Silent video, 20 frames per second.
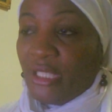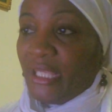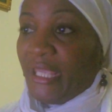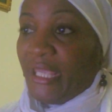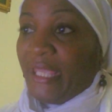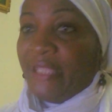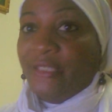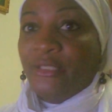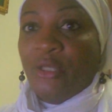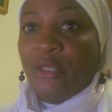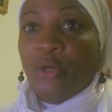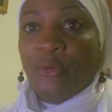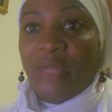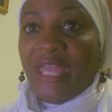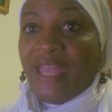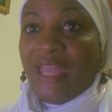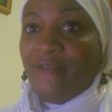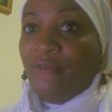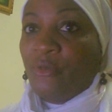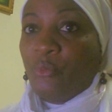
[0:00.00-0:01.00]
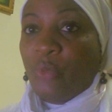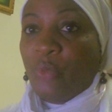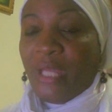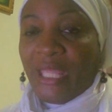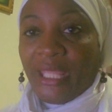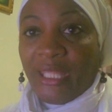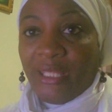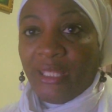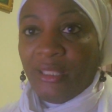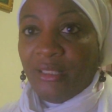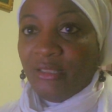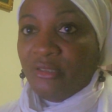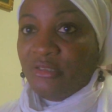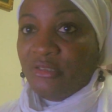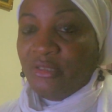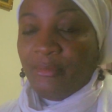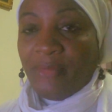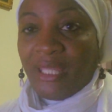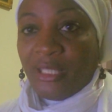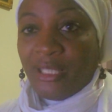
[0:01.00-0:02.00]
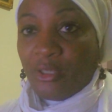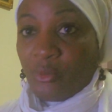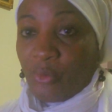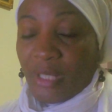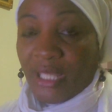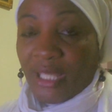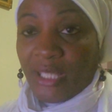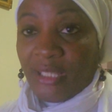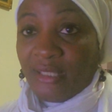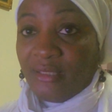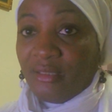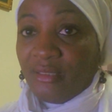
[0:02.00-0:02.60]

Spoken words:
and don't have a way to make a way.